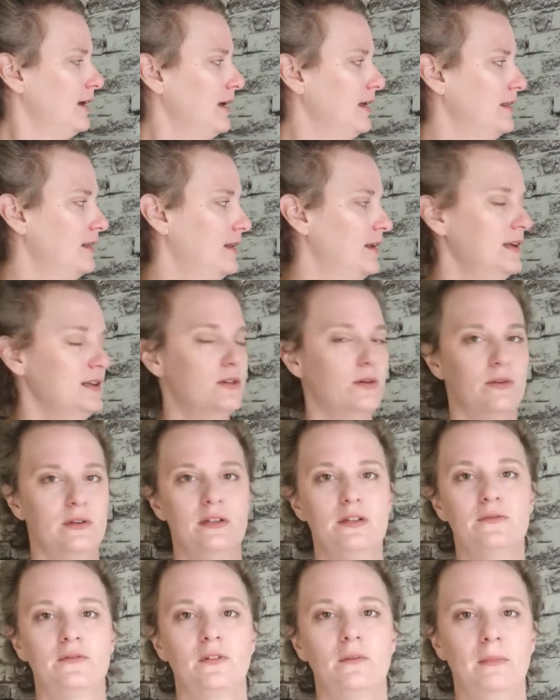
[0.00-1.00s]
And then I
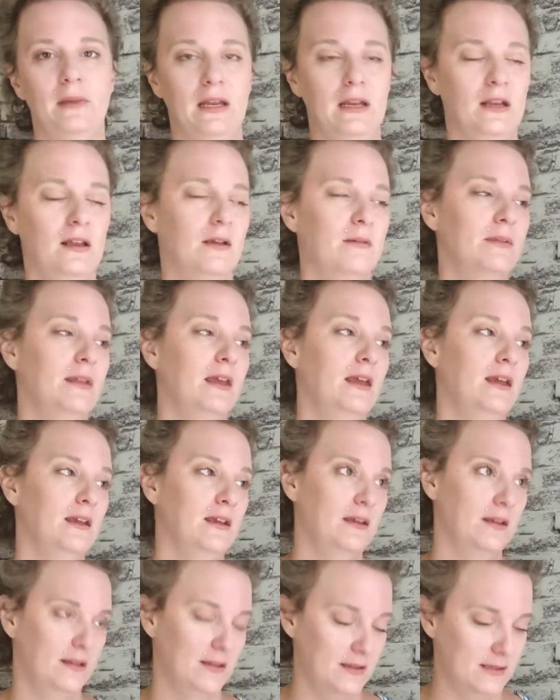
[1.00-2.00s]
told a different meaning. I'm
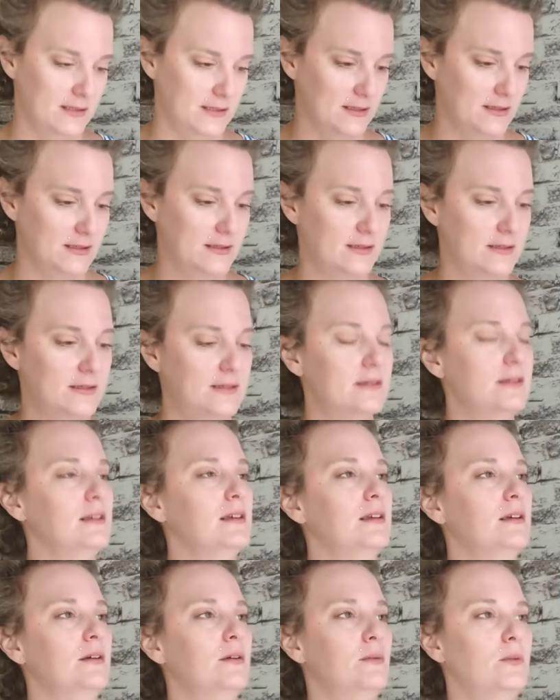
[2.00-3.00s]
like, this is
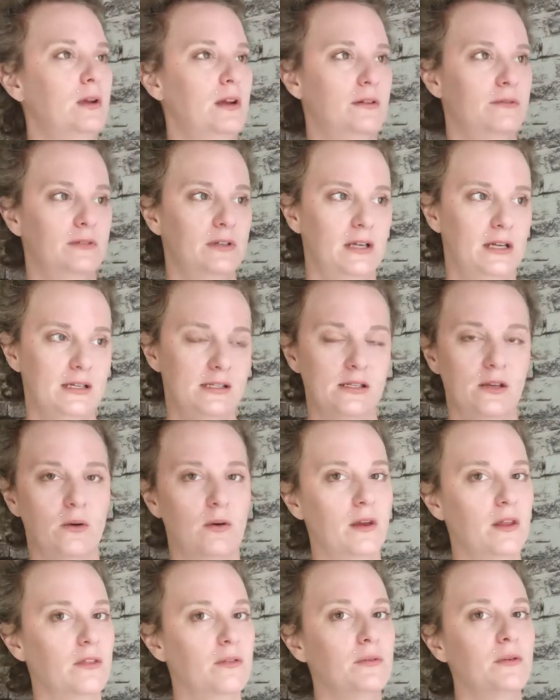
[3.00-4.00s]
whatever he's
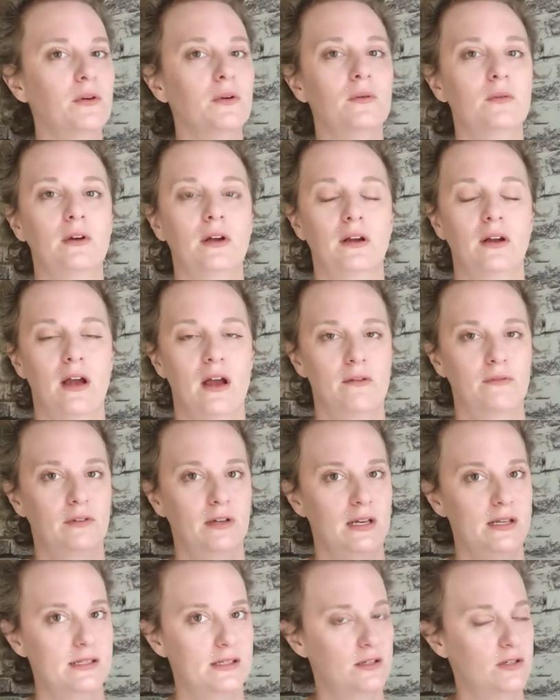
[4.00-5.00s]
going through,
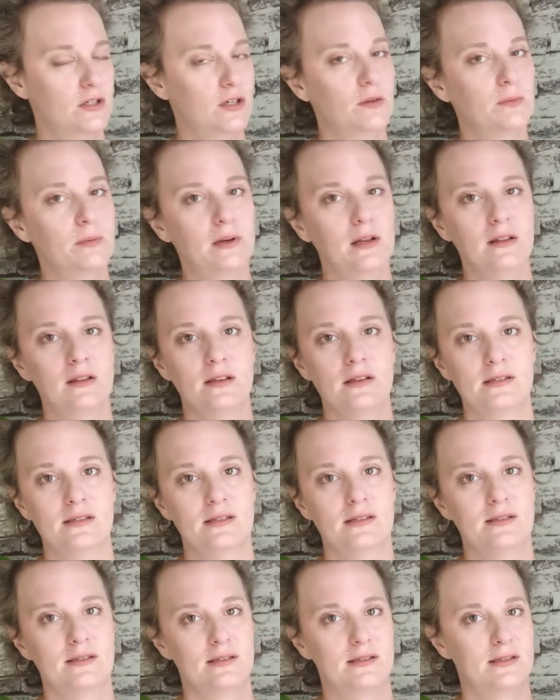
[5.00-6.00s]
however he's interpreting
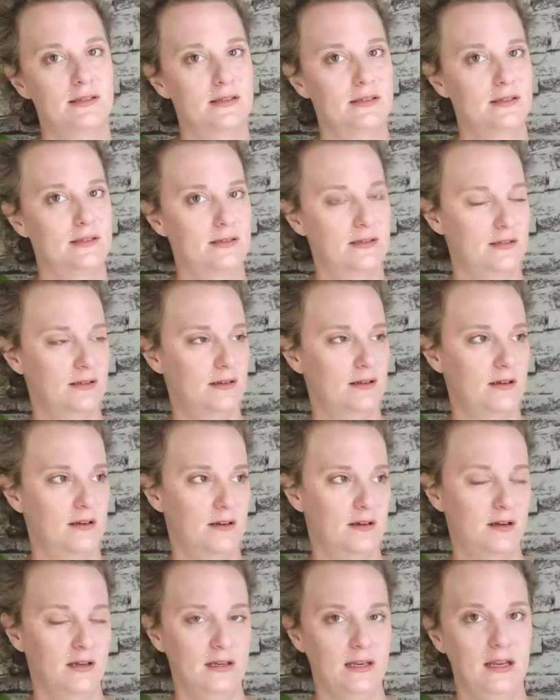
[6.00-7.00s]
this, this is
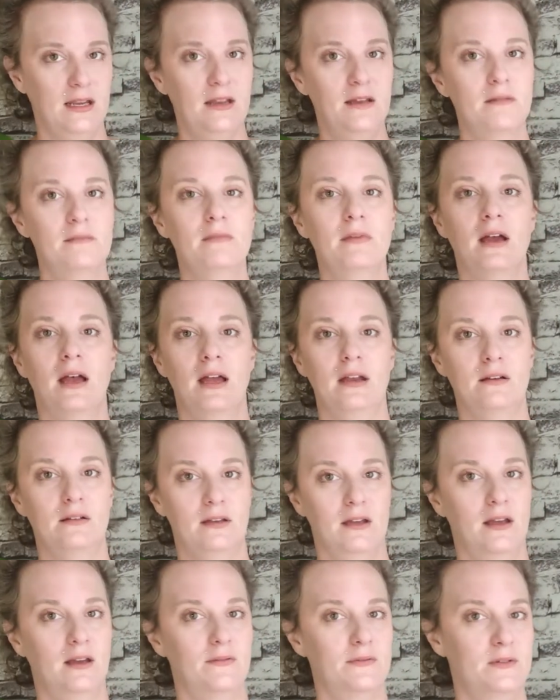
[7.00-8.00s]
on him. I
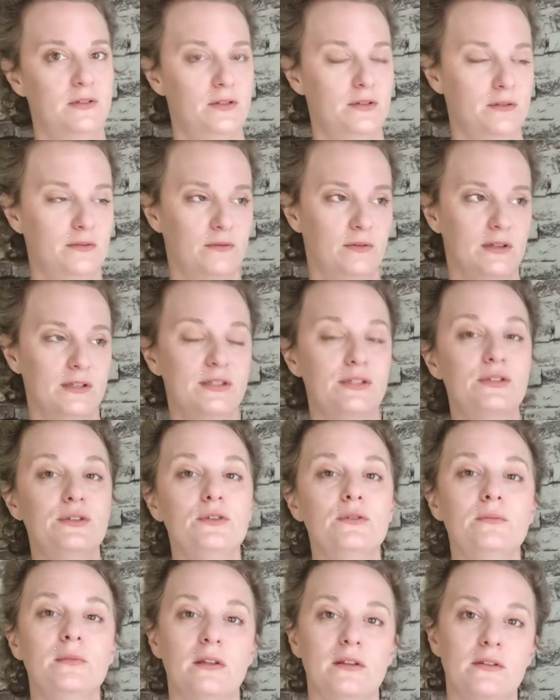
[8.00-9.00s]
don't have to
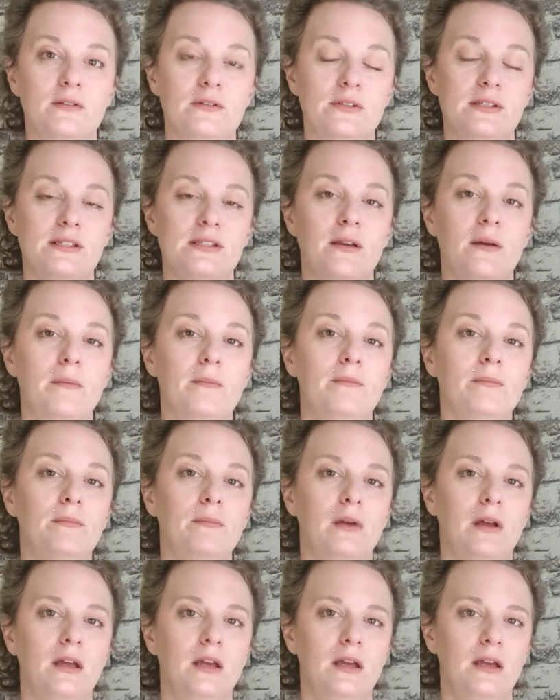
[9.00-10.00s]
assume that there's
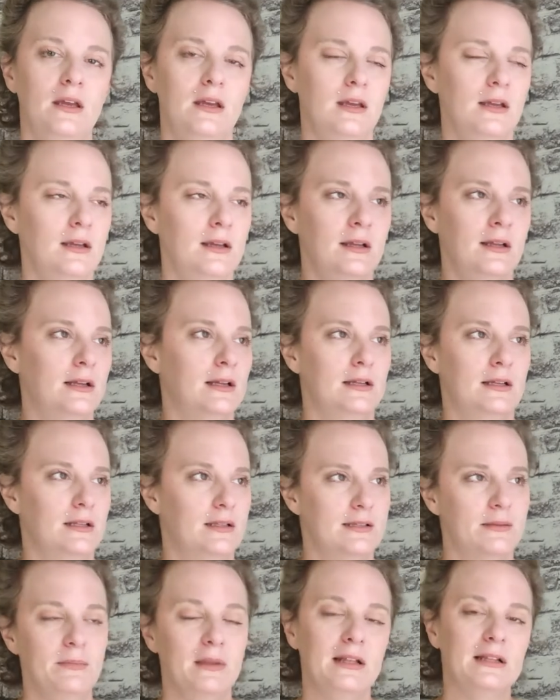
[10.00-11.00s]
some
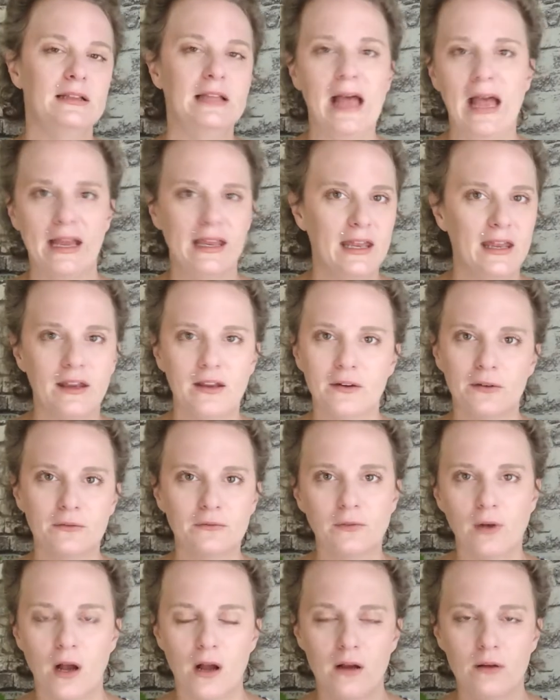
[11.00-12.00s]
something lacking
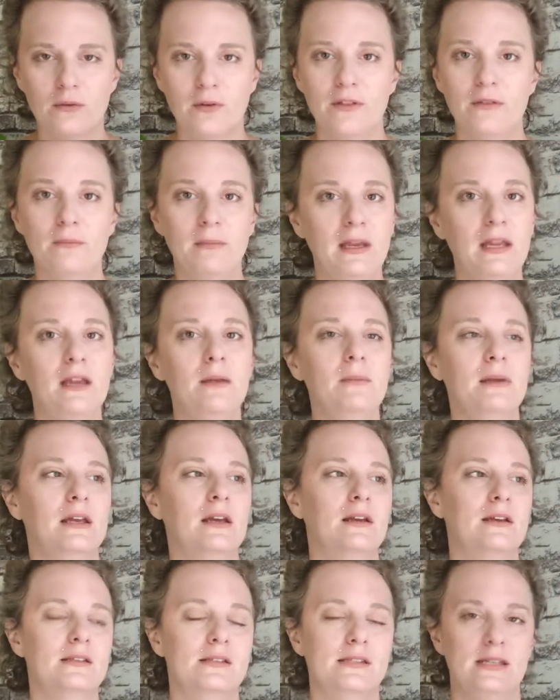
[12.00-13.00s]
or wrong with me
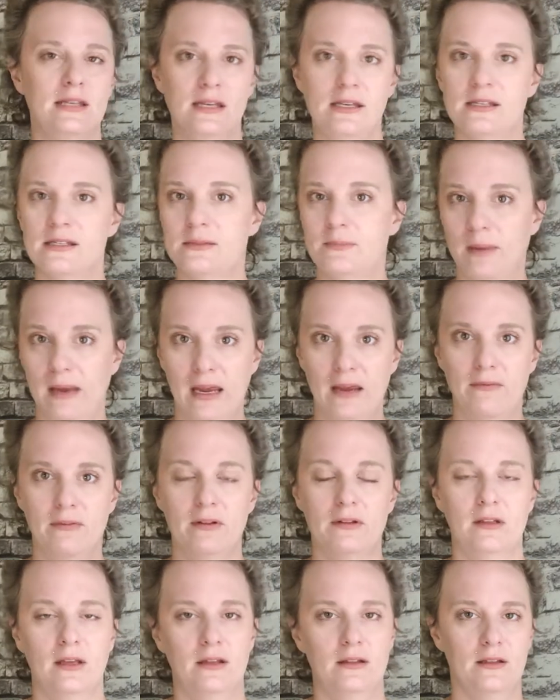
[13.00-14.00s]
because he's
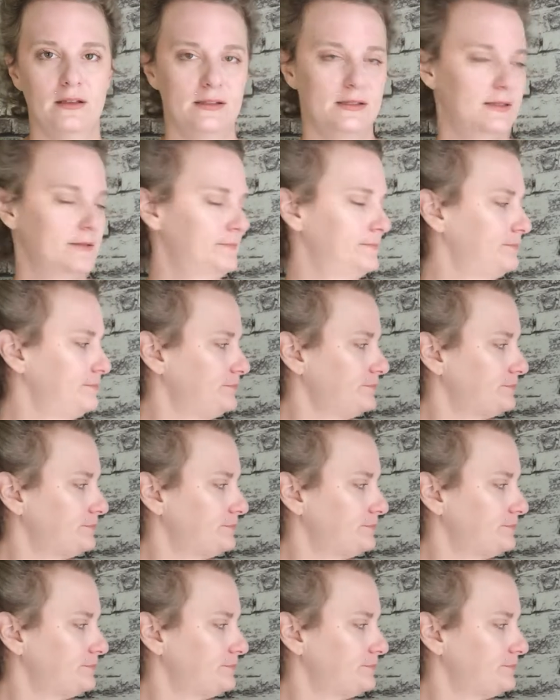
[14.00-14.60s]
behaving like this.